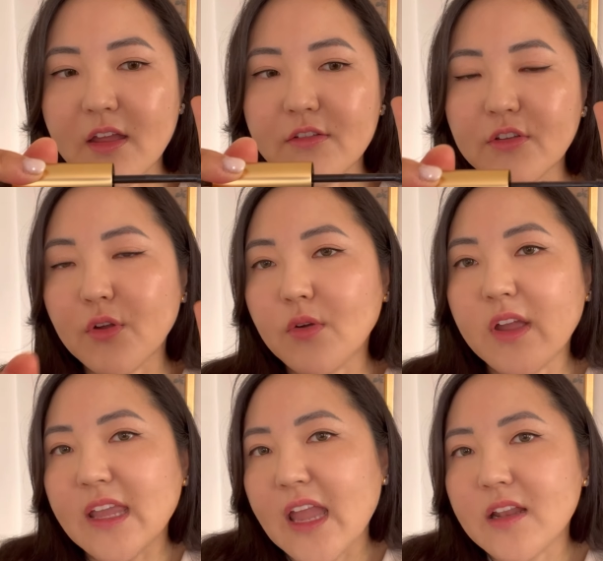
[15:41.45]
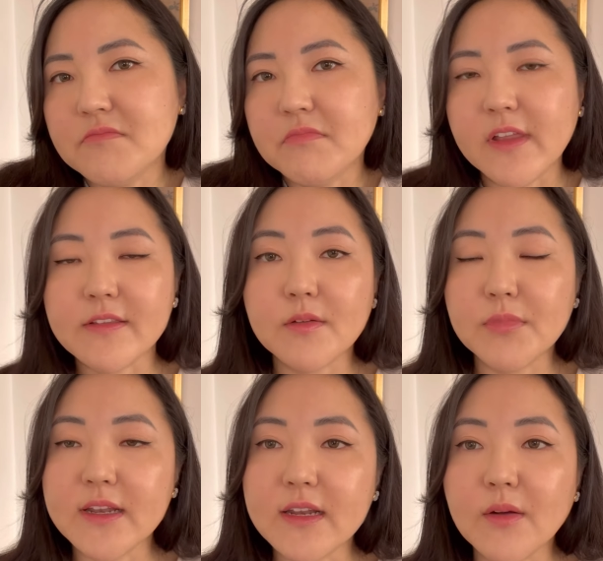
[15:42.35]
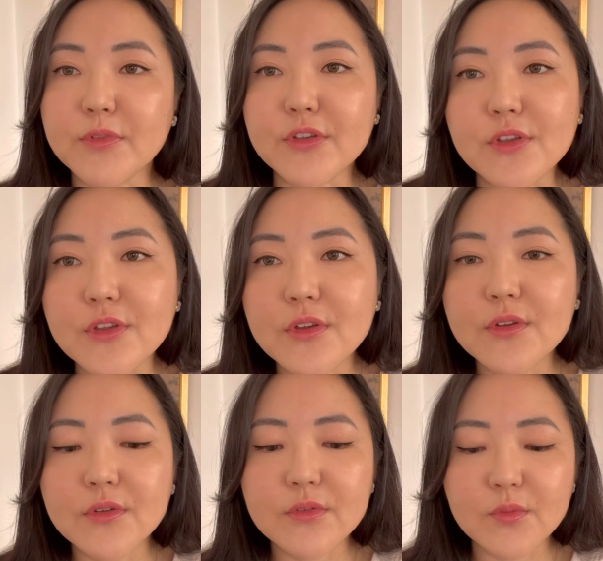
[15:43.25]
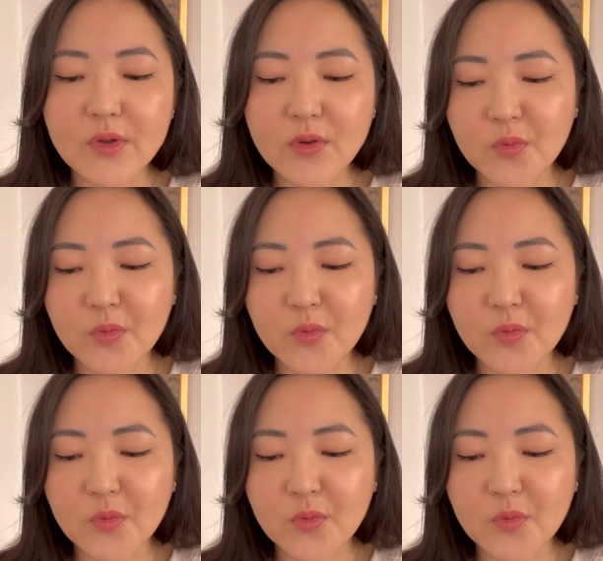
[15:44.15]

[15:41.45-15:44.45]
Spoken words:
So again, it's completely up to you.